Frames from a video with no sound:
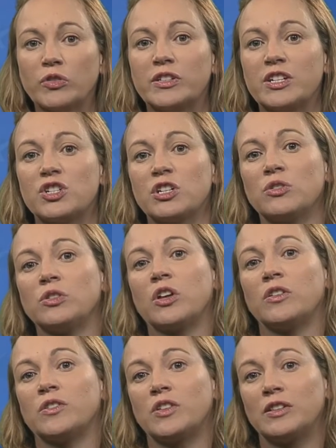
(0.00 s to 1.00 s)
digital
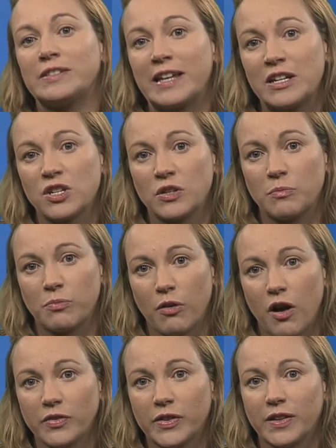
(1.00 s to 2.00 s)
consultation
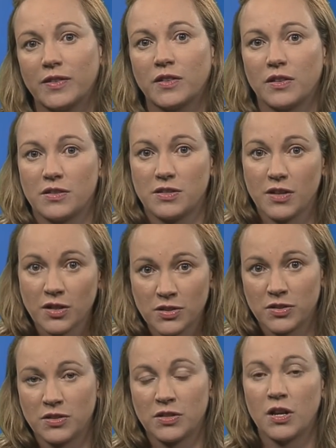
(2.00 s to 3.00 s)
process
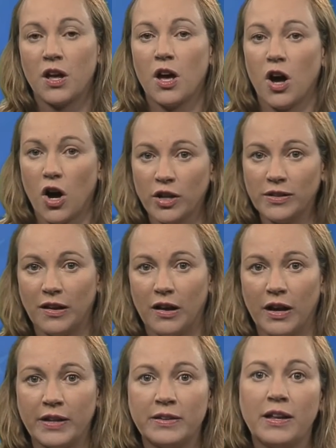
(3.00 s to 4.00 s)
conducted
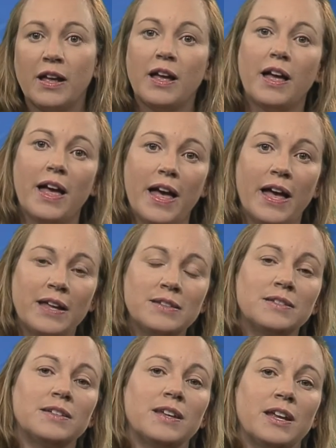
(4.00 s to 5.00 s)
online
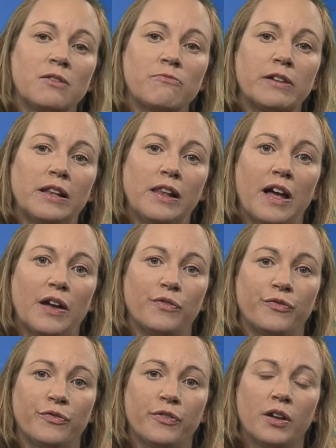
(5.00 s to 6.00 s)
and in real
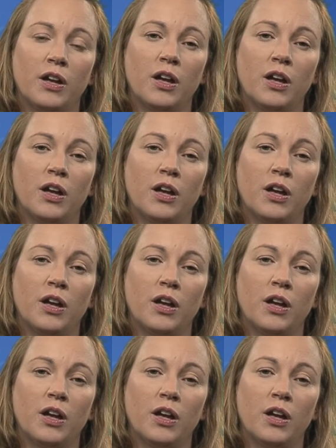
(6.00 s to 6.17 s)
life.